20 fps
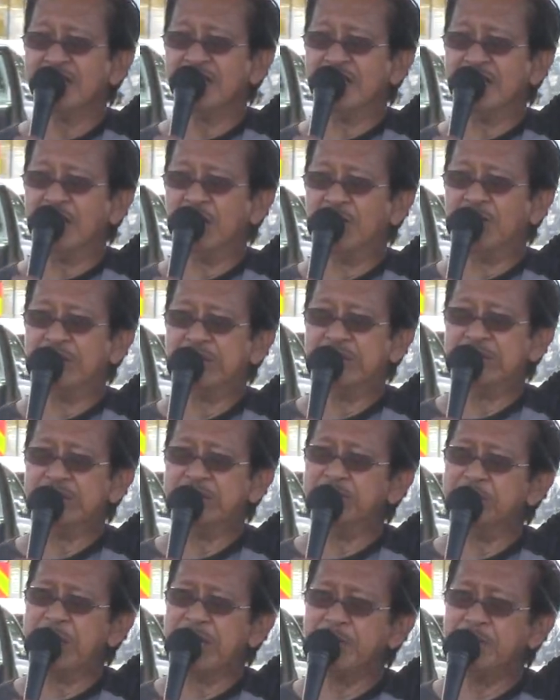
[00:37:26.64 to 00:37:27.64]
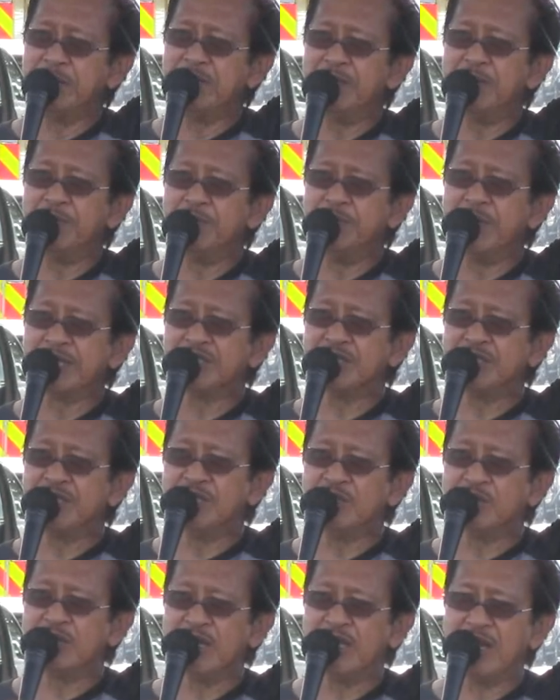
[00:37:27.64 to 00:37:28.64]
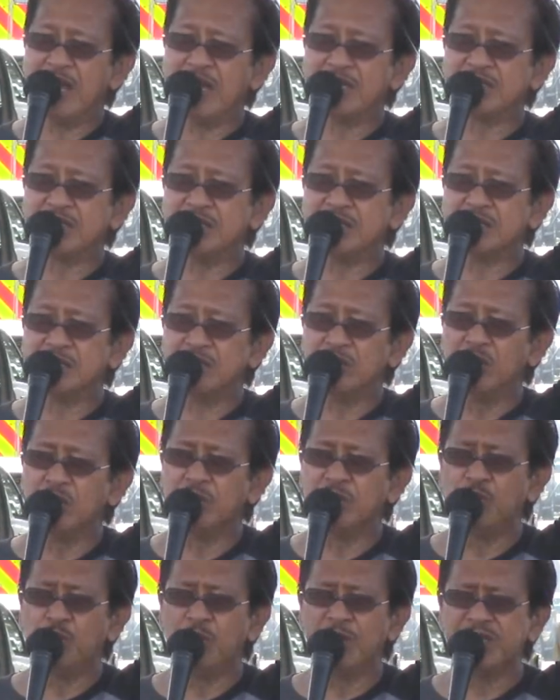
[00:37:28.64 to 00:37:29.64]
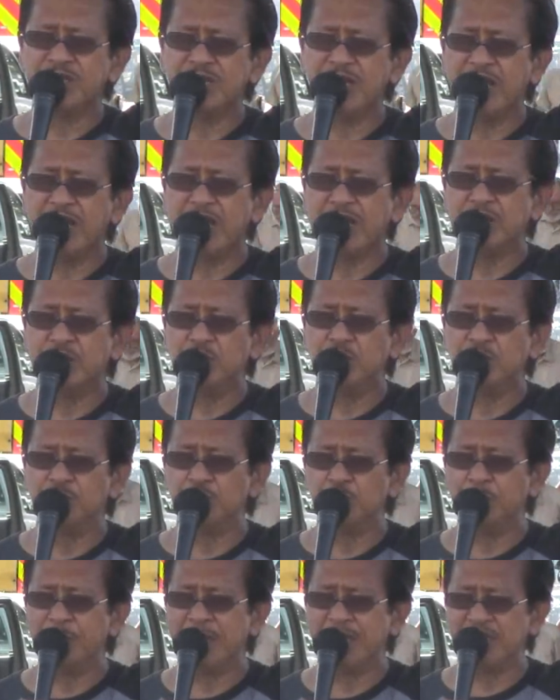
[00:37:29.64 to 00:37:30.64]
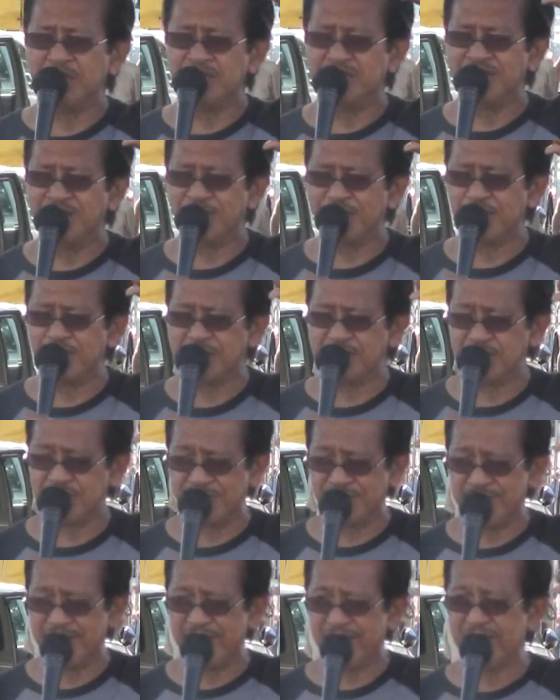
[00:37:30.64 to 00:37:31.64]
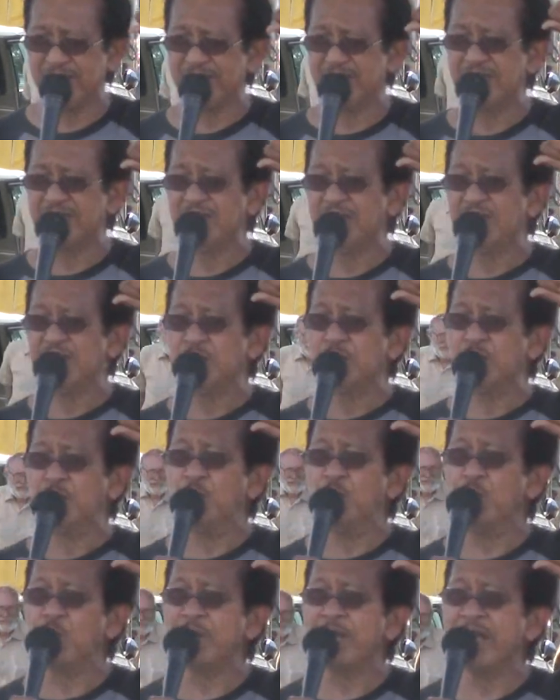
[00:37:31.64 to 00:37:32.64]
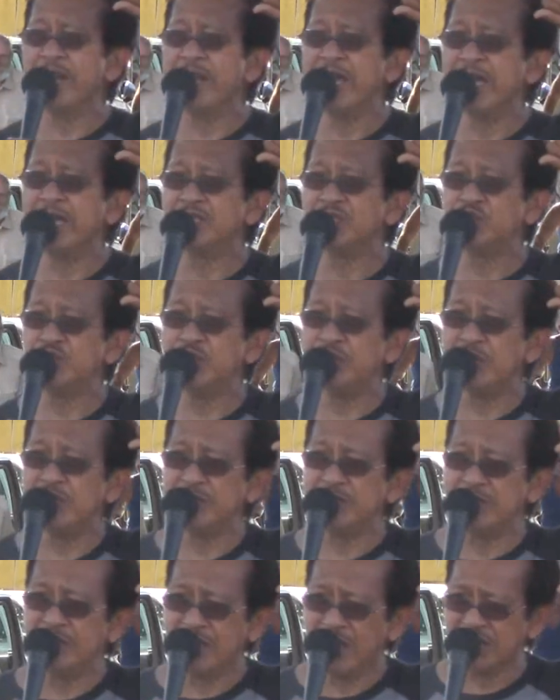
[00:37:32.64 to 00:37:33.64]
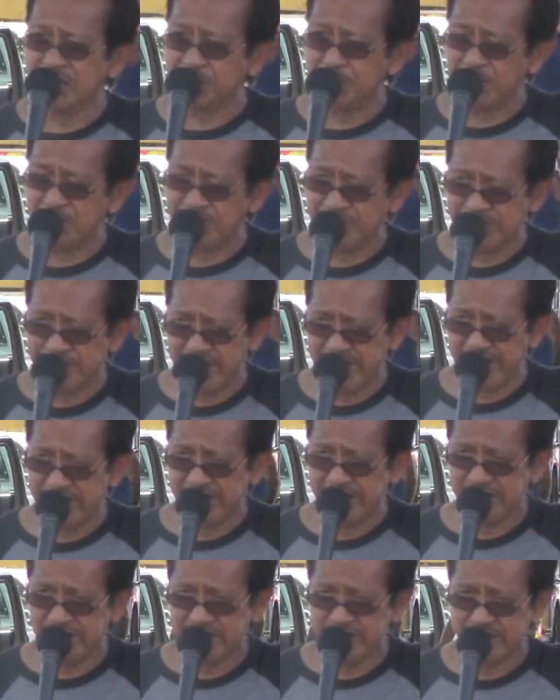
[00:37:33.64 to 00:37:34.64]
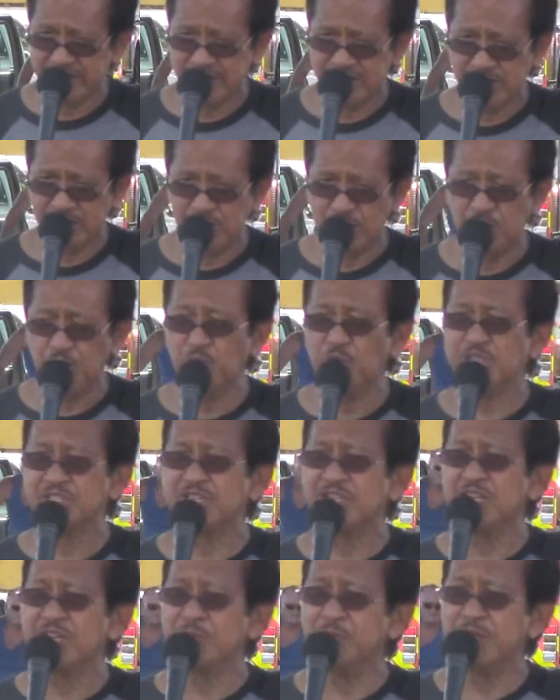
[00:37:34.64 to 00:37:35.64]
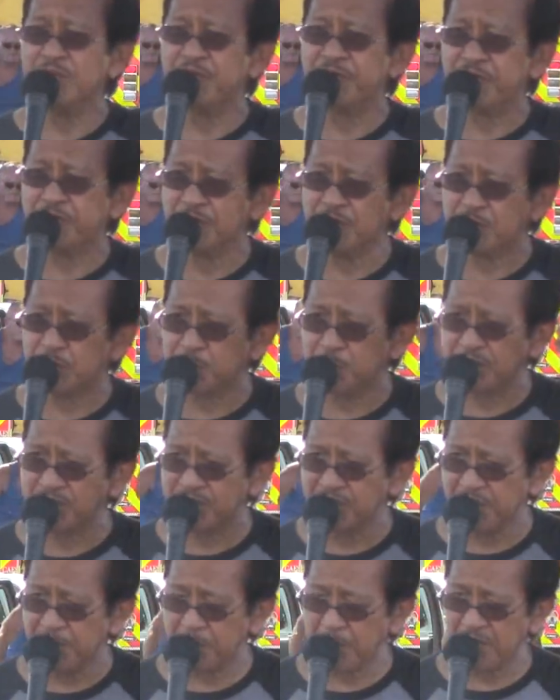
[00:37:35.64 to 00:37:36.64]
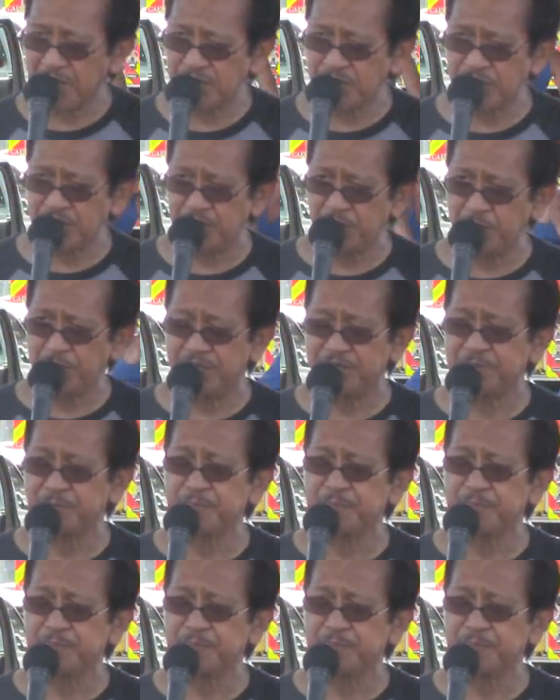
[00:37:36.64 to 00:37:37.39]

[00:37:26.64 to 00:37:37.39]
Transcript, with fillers: Now, uh, maybe the best thing you can ask is, Lord, what can I do to make a difference today? Who can I share the gospel today? Who is going to be the first person I'm going to share with?